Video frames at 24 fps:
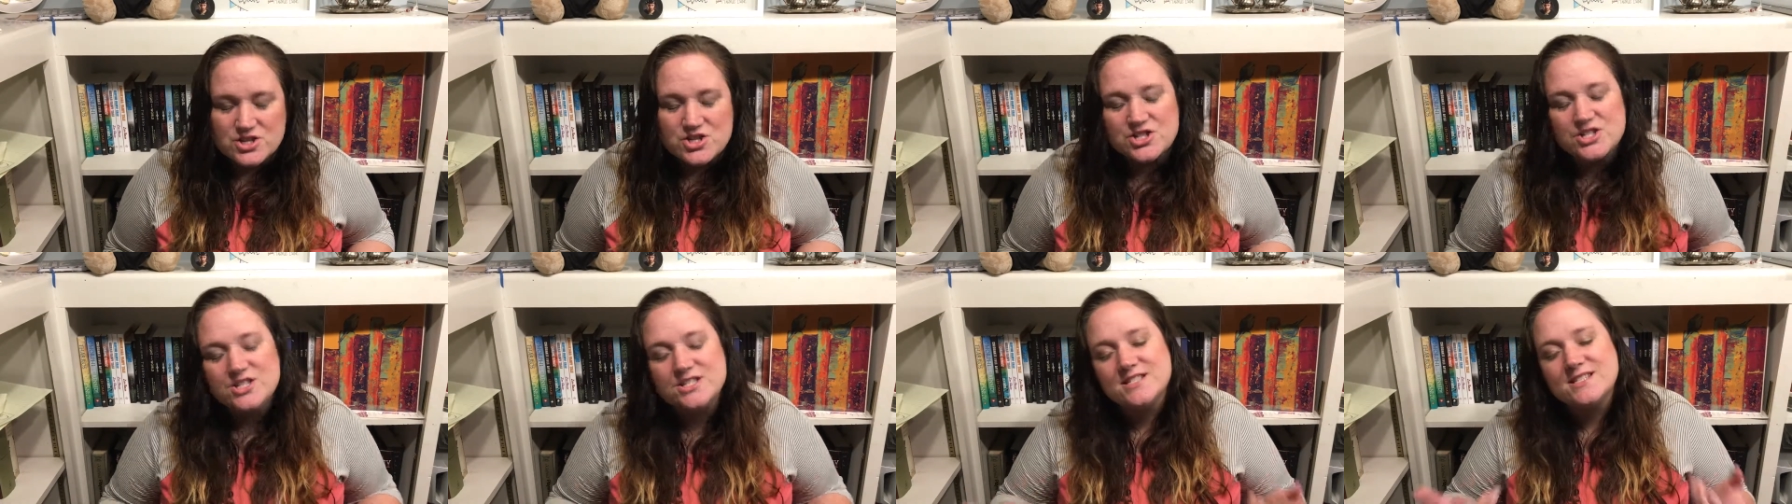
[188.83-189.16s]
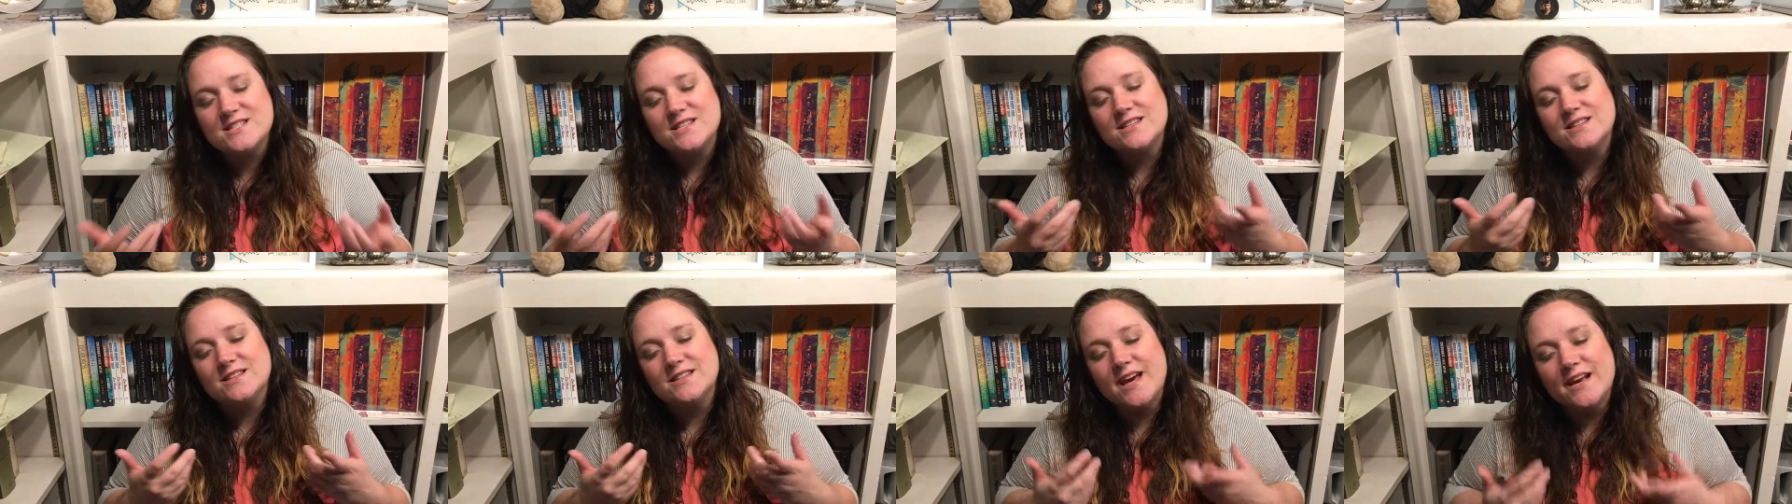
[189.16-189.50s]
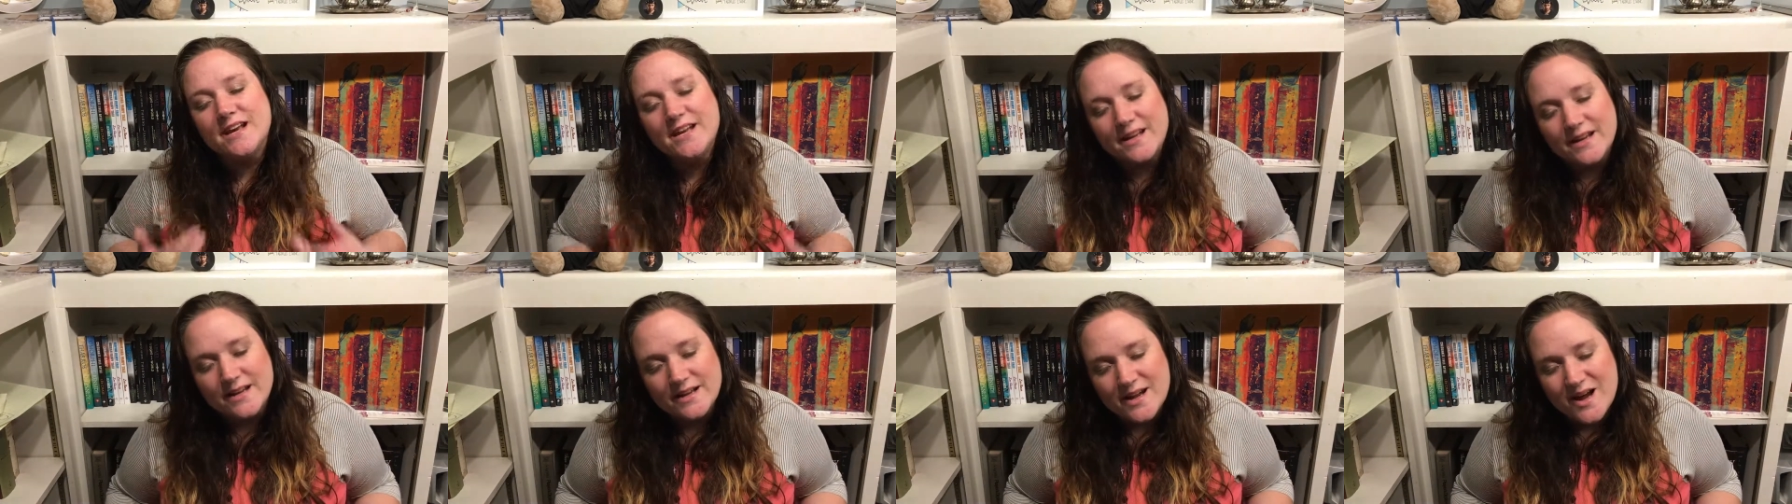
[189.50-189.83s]
She's
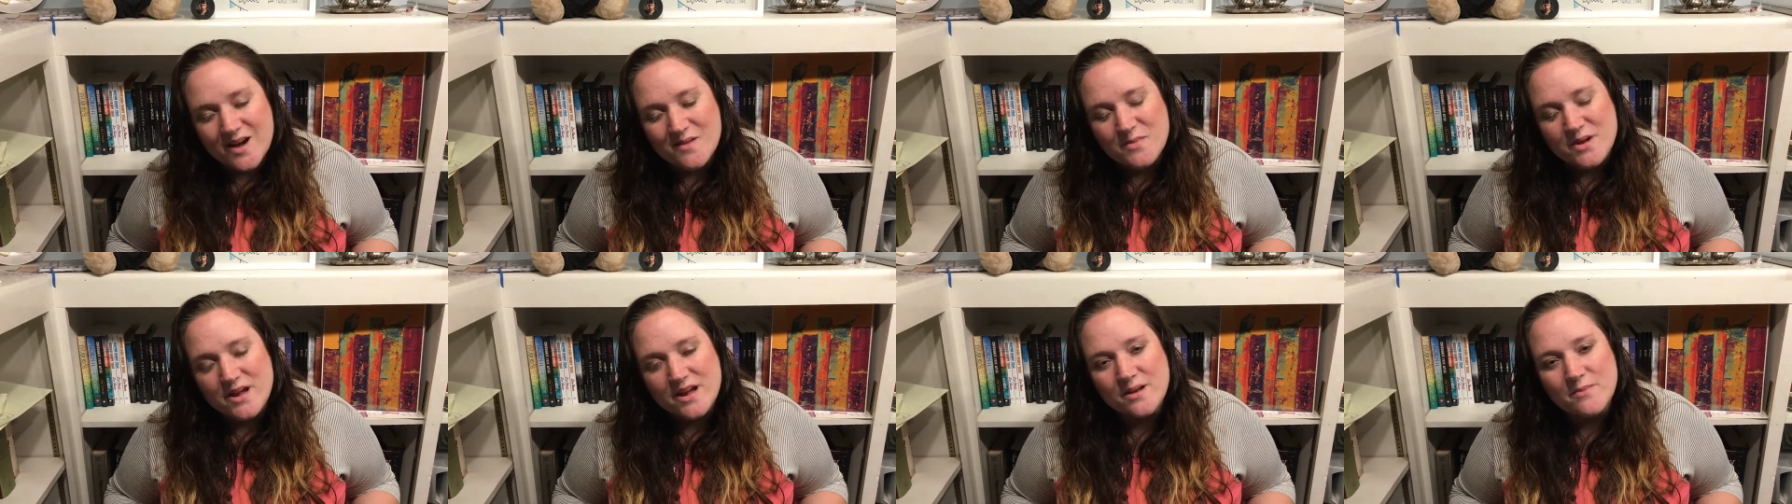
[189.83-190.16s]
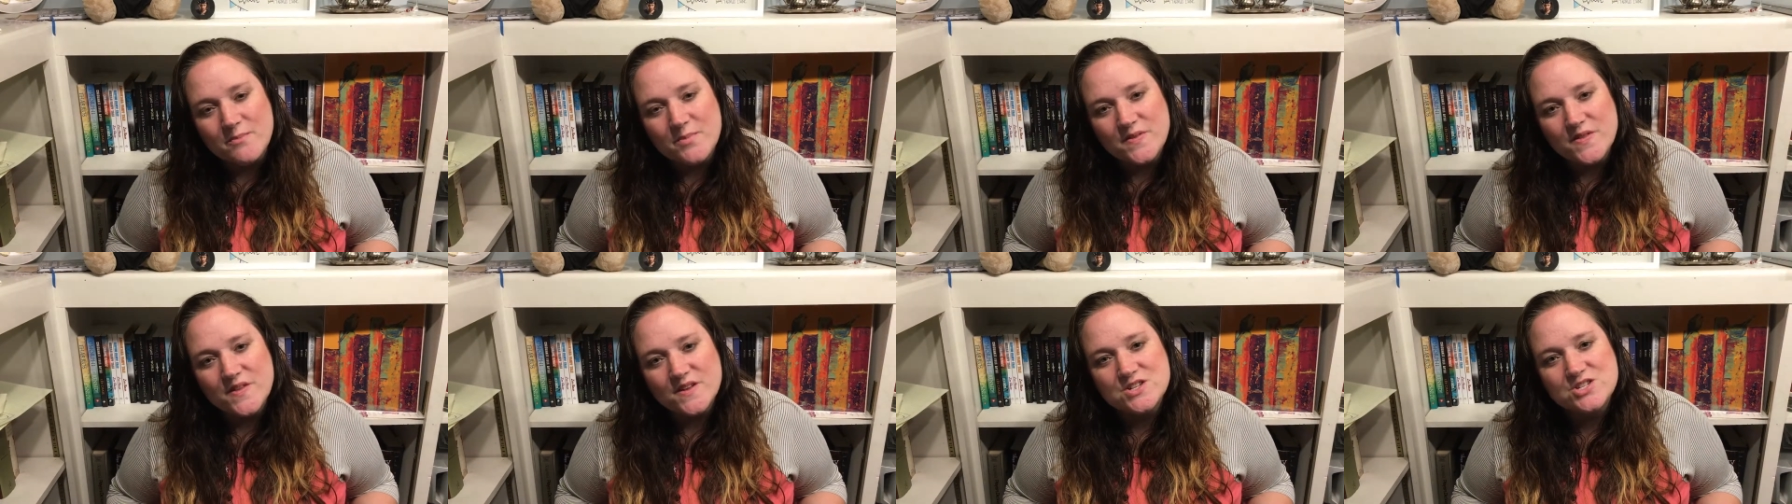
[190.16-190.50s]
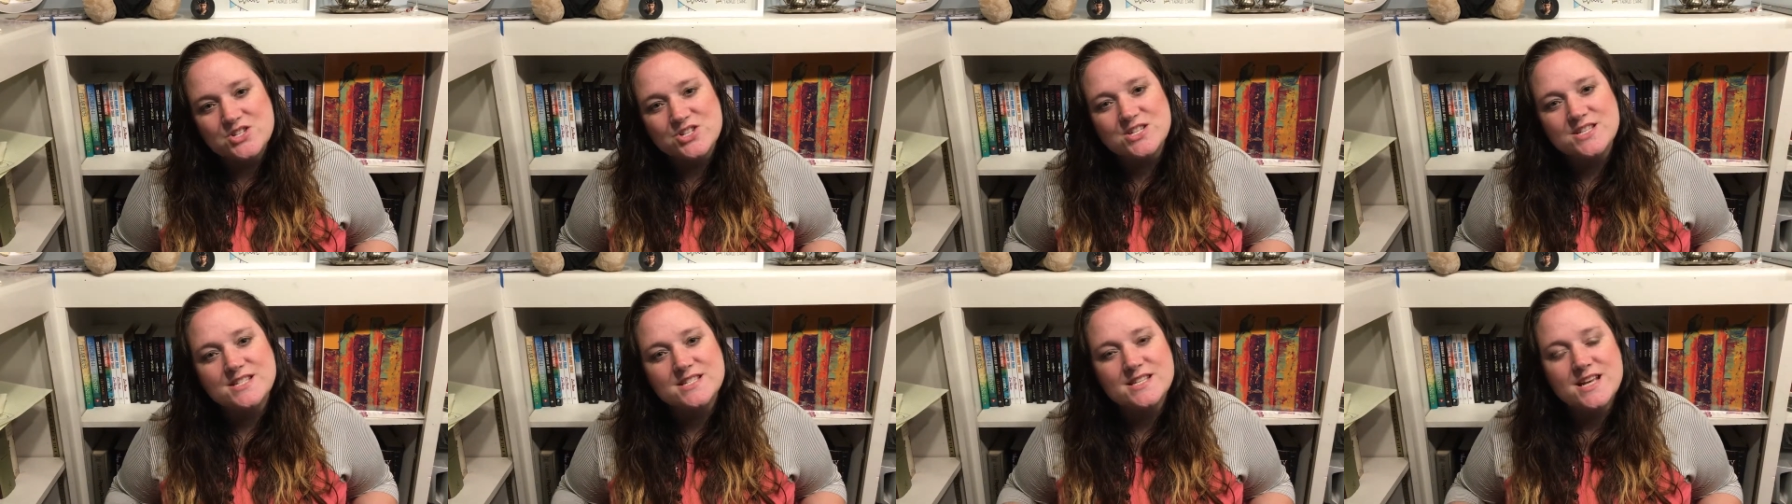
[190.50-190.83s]
letting it come in, but then
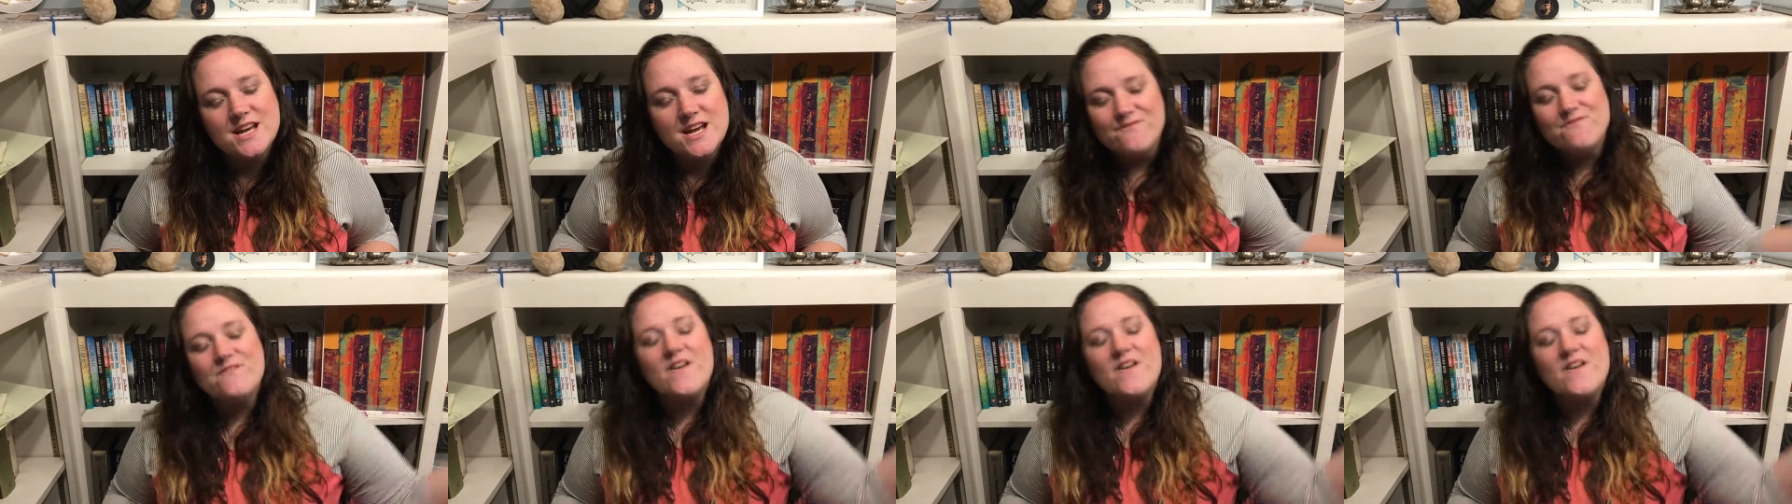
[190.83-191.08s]
she's